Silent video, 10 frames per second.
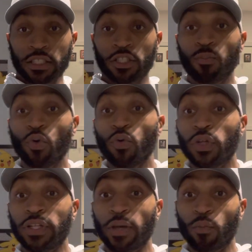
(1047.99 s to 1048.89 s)

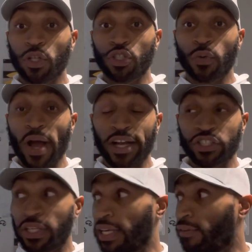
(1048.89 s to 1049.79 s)
smoother than what you
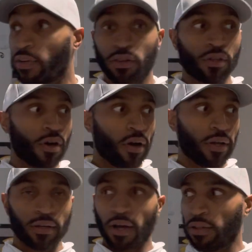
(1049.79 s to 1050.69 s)
actually even thought.